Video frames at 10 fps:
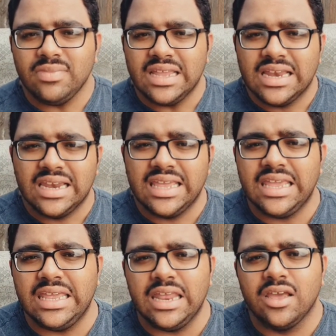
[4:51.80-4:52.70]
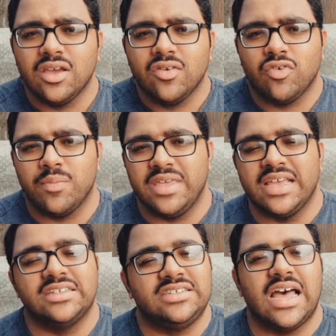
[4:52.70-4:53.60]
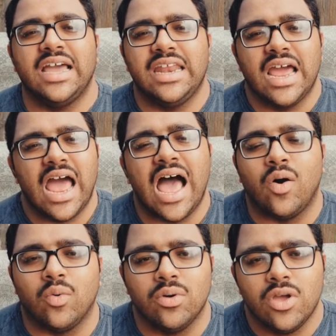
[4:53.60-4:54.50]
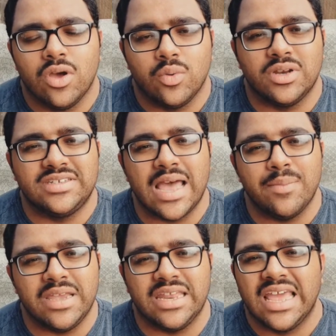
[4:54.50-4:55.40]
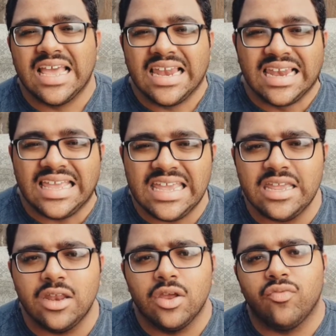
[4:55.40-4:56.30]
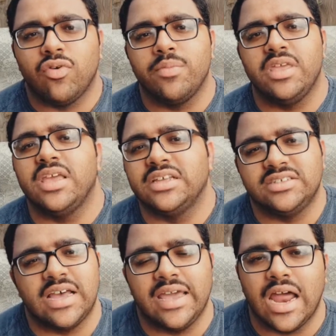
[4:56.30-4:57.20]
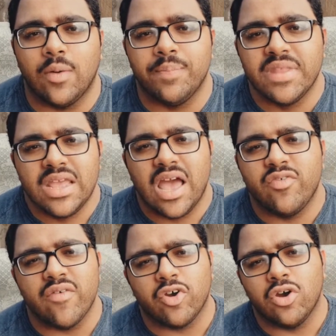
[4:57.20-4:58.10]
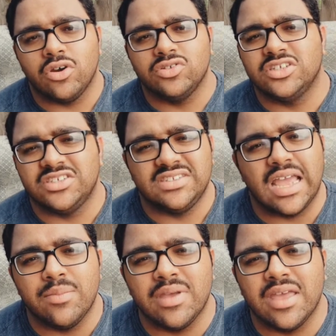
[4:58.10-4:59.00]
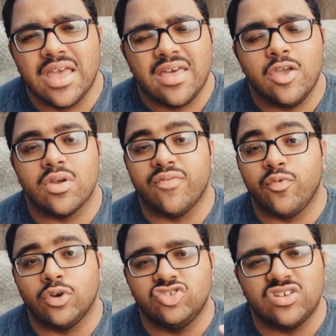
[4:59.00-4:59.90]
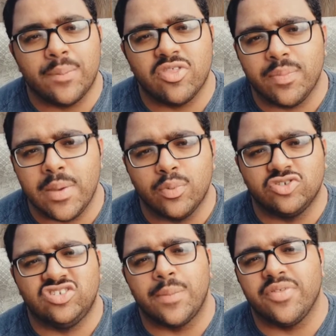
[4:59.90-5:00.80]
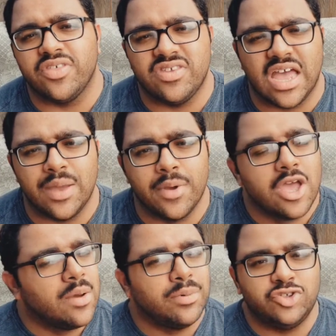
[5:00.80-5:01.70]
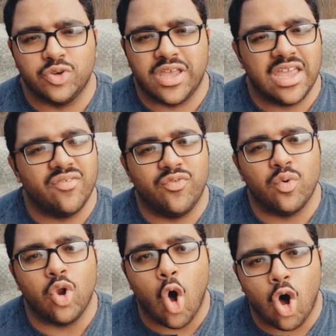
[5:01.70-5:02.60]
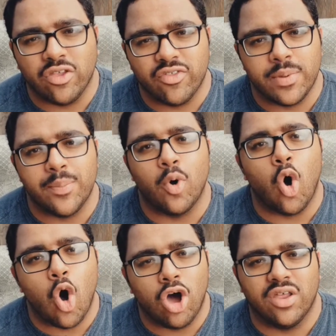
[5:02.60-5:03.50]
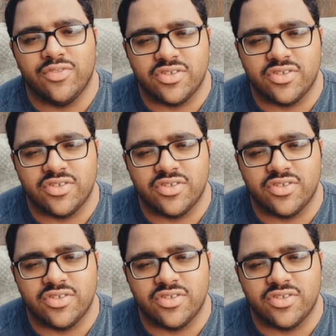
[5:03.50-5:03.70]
lead from the inside out. What does that mean? Lead from the inside out. Have you ever heard the statement that you can fool some of the people some of the time, but you can't fool all of the people all of the